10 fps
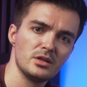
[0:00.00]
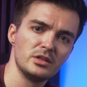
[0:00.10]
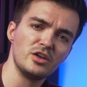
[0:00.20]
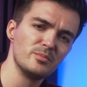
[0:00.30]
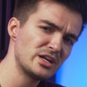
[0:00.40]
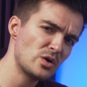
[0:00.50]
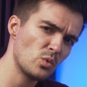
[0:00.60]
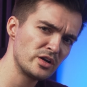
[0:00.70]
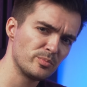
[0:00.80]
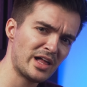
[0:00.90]
Now you might not
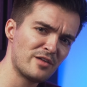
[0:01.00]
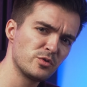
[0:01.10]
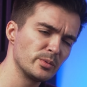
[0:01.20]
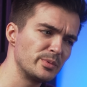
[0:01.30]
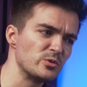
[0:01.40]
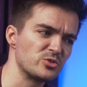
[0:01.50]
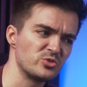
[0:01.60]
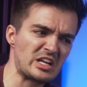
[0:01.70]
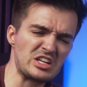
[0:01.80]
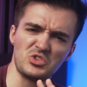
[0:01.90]
want your platform to be
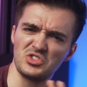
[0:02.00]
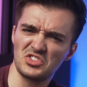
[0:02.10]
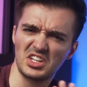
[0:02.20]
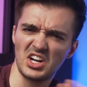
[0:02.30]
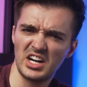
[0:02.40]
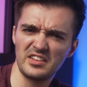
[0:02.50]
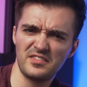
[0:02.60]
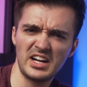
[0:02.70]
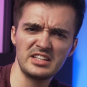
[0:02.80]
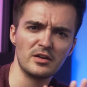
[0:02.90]
restricted to just the
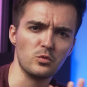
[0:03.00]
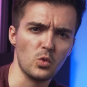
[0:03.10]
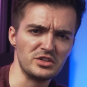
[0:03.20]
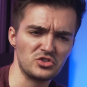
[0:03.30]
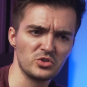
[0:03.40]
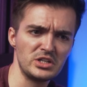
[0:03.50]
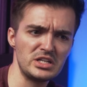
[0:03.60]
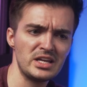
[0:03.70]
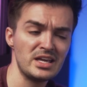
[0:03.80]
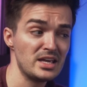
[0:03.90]
confines of one
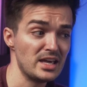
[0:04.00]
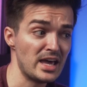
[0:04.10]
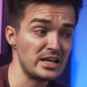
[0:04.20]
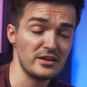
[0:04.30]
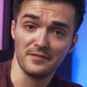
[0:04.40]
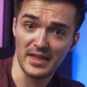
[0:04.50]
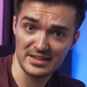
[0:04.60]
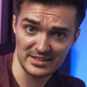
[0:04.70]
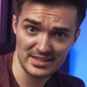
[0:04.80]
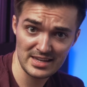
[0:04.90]
screen, and if that's
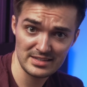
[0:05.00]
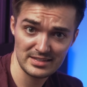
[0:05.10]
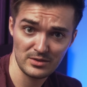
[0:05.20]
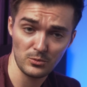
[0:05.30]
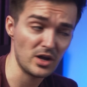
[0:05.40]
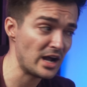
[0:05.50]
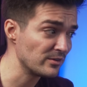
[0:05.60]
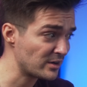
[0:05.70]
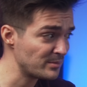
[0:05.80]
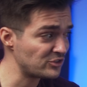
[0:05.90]
the case, well, I
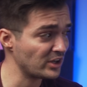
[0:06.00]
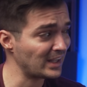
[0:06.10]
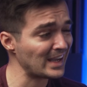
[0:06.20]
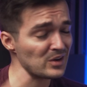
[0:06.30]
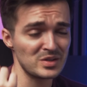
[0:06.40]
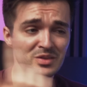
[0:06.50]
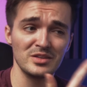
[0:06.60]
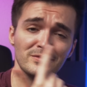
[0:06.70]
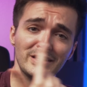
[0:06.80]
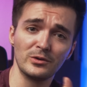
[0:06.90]
recommend checking out
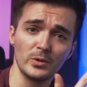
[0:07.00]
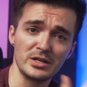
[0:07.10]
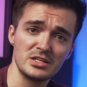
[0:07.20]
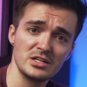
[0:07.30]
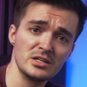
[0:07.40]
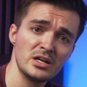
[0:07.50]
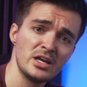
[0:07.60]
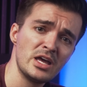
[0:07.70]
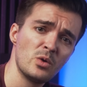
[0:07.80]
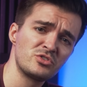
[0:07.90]
this video right here.
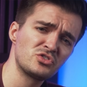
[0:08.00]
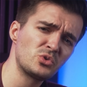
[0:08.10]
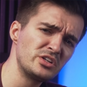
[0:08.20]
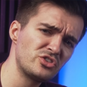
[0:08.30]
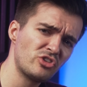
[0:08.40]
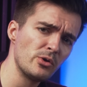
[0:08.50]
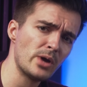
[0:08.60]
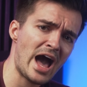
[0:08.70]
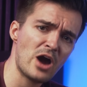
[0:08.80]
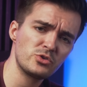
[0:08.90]
We're just going to show you
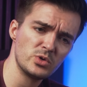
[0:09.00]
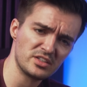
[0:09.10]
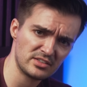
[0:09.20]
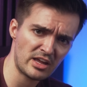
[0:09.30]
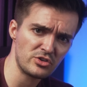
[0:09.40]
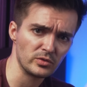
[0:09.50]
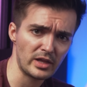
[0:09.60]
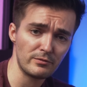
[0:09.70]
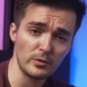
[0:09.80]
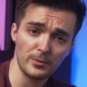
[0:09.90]
how to extend your
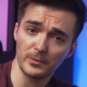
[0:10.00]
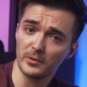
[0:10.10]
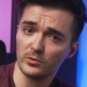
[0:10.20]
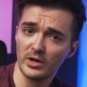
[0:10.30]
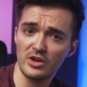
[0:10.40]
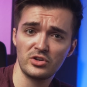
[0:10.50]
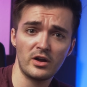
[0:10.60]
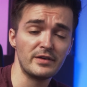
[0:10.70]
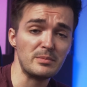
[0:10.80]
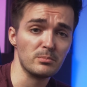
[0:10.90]
level through the creation
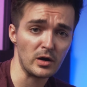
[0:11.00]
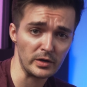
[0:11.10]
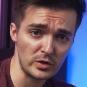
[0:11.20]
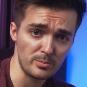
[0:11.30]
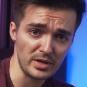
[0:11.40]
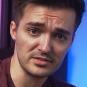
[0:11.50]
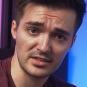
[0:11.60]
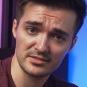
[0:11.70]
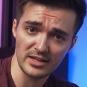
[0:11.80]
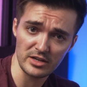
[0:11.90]
of a Mario-based
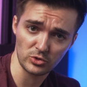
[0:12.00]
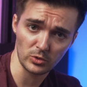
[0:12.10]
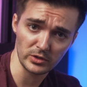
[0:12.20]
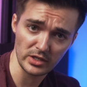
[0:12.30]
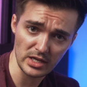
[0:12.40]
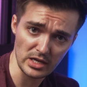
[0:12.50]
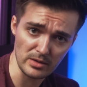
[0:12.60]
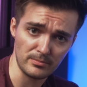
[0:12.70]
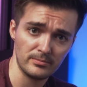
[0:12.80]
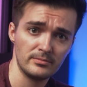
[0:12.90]
side-scroller game.